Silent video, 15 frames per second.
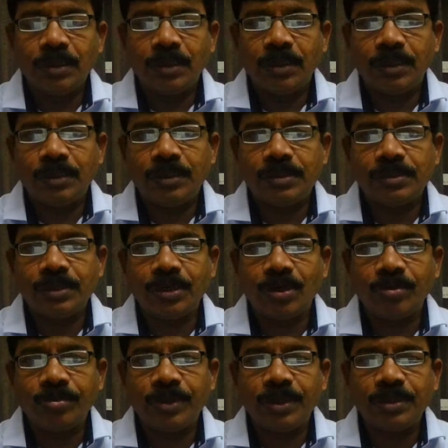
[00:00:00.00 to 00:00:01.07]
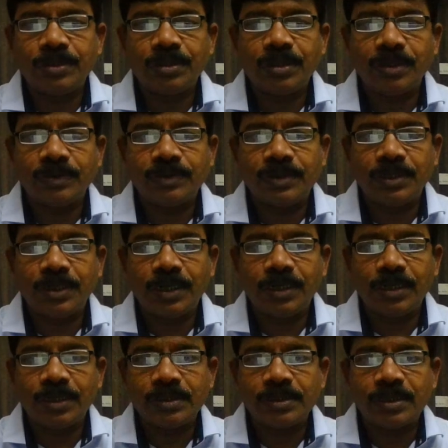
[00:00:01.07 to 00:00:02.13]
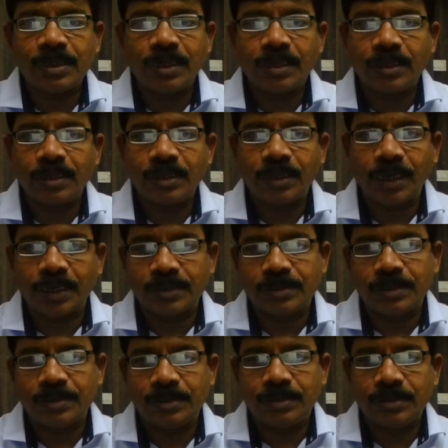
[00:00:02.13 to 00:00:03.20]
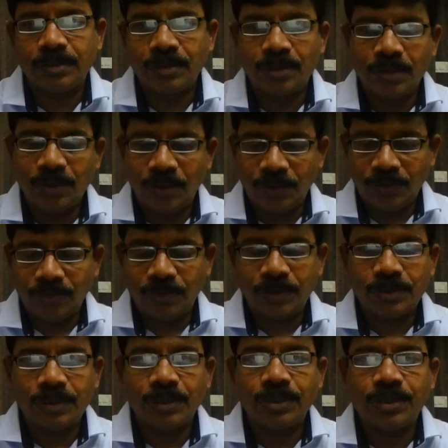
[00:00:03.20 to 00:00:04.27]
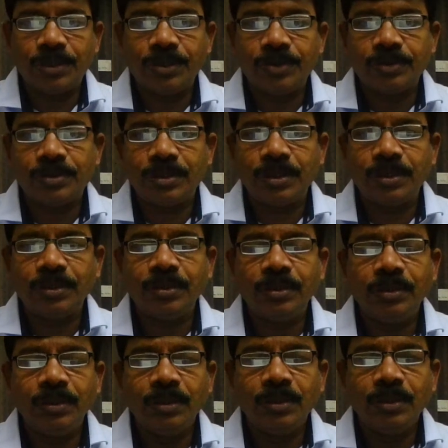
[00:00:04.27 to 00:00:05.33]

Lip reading: It is a combination of state and central taxes. It was introduced in